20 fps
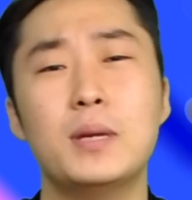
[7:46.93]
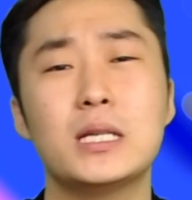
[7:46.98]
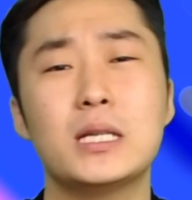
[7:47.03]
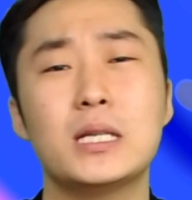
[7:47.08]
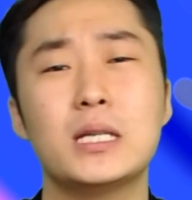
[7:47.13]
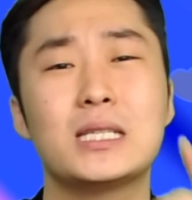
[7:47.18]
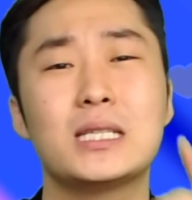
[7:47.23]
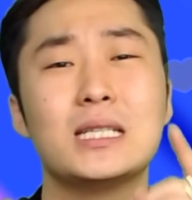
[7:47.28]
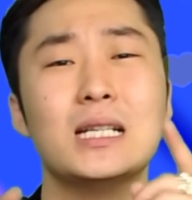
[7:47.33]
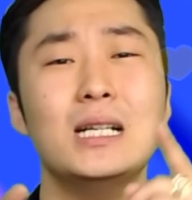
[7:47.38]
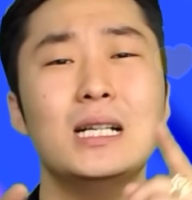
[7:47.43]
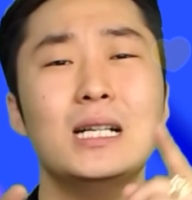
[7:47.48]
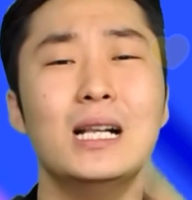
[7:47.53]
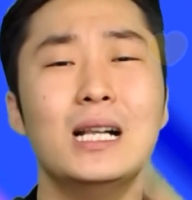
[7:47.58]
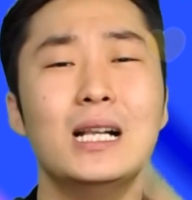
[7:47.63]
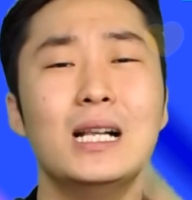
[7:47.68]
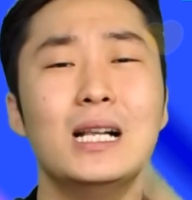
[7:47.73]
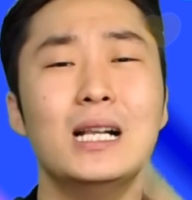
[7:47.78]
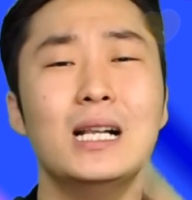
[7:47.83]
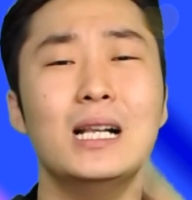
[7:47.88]
alphabets were
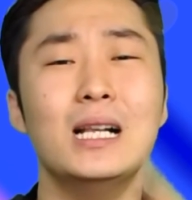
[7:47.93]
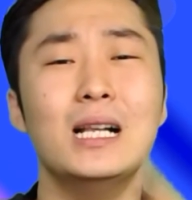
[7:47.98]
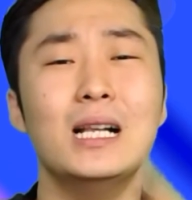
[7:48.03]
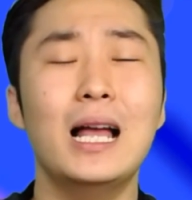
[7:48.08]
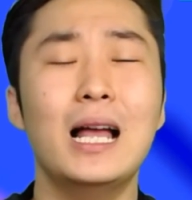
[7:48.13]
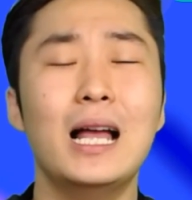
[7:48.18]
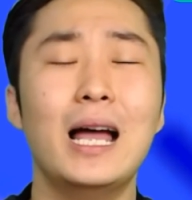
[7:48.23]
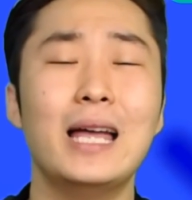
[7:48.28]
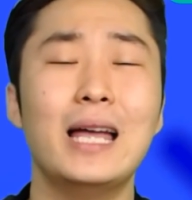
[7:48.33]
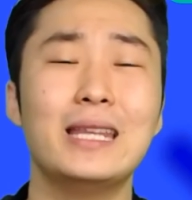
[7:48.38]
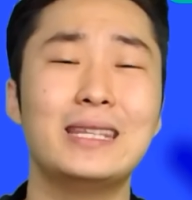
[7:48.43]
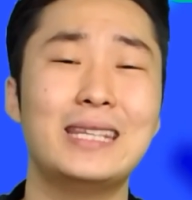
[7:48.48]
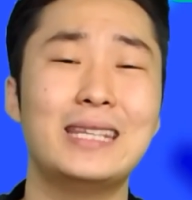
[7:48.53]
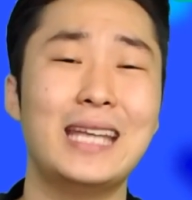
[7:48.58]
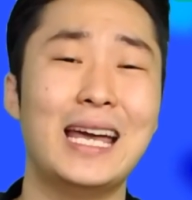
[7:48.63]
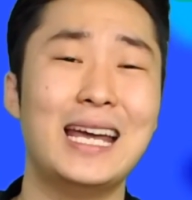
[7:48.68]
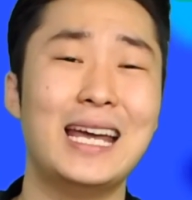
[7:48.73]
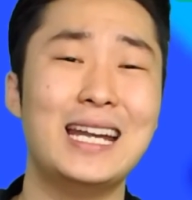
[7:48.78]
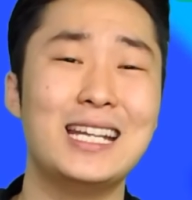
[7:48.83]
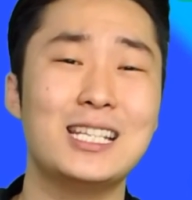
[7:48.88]
set into different
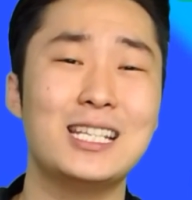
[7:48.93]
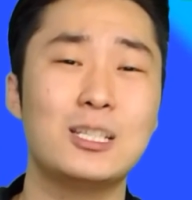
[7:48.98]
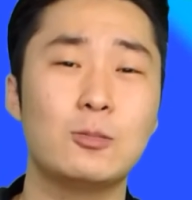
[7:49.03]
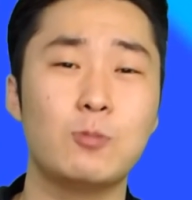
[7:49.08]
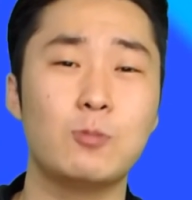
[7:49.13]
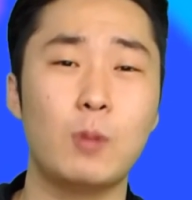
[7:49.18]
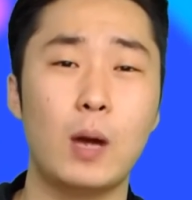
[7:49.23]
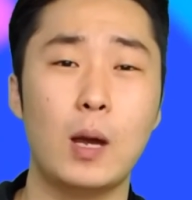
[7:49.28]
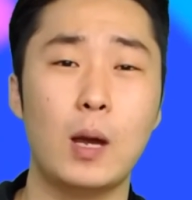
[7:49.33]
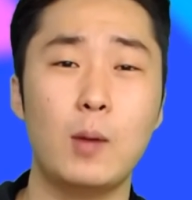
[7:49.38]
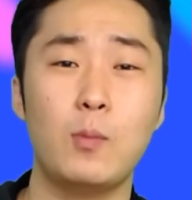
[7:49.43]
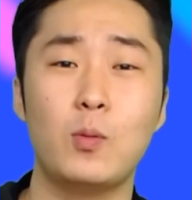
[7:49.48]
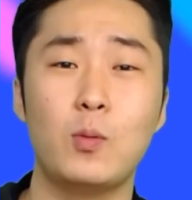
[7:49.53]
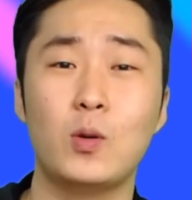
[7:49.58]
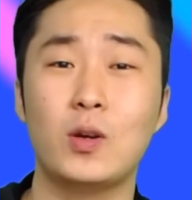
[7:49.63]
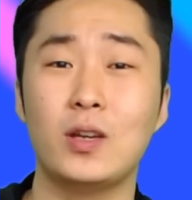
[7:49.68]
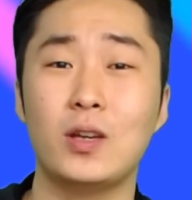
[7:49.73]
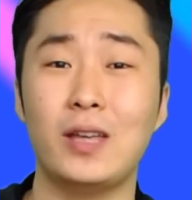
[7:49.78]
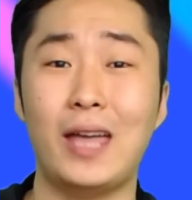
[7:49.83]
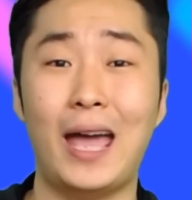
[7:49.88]
numbers, and that is why
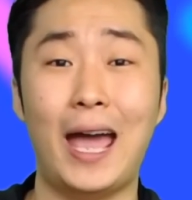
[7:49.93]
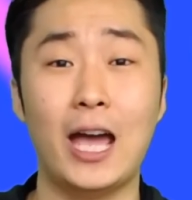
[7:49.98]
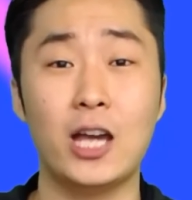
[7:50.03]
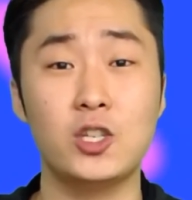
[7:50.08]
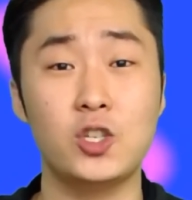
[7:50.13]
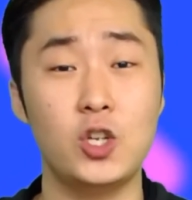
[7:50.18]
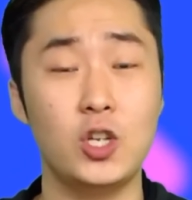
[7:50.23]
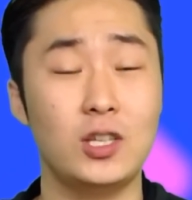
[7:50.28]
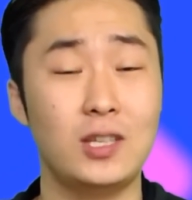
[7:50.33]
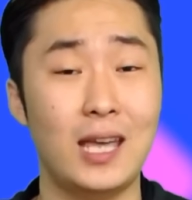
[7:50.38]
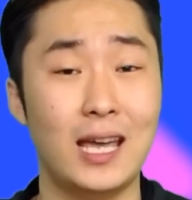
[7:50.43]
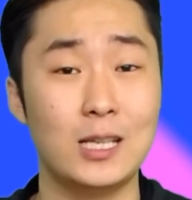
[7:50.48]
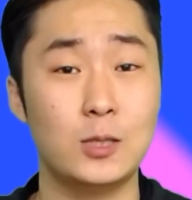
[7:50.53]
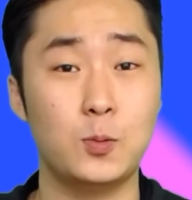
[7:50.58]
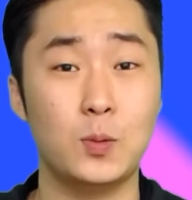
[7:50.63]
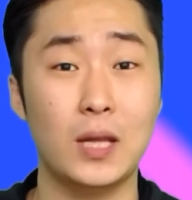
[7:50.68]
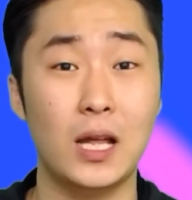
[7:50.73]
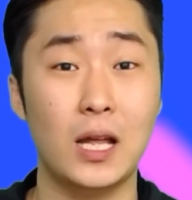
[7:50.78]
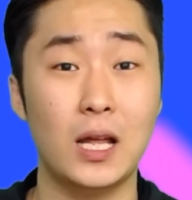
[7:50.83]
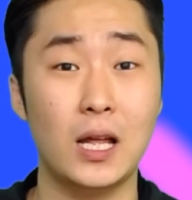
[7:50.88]
we could actually text
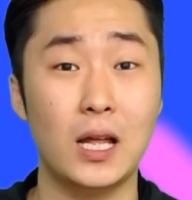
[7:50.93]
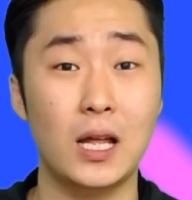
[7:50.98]
without